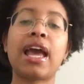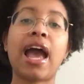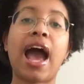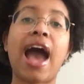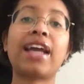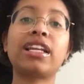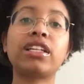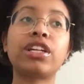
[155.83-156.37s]

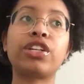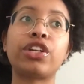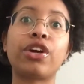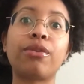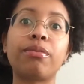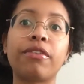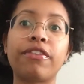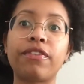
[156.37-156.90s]
I didn't
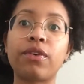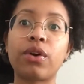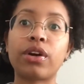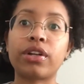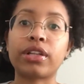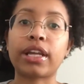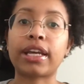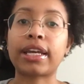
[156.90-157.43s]
know
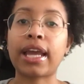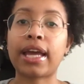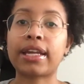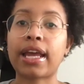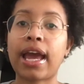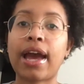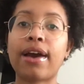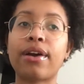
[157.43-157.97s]
before, kind
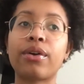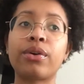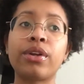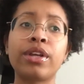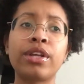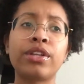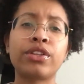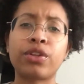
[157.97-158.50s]
of how
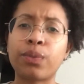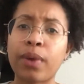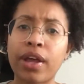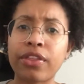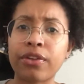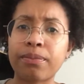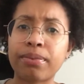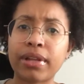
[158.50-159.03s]
the
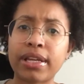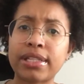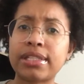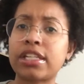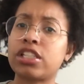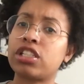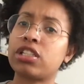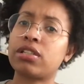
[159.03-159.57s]
weather plays
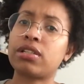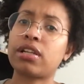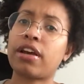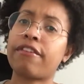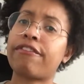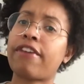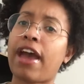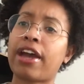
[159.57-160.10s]
such
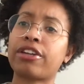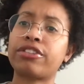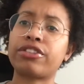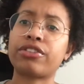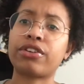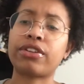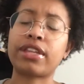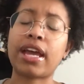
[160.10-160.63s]
a
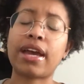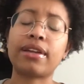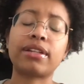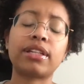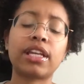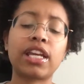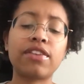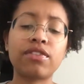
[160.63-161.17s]
factor on that.
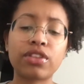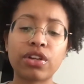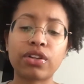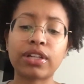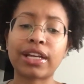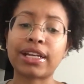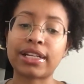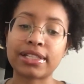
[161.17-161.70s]
Even though,
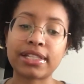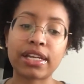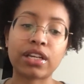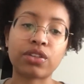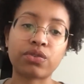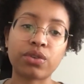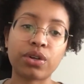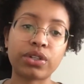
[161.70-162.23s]
like I
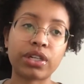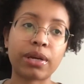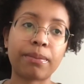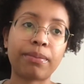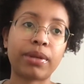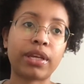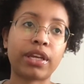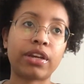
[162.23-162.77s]
said, growing
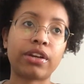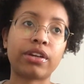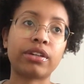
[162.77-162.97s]
up here,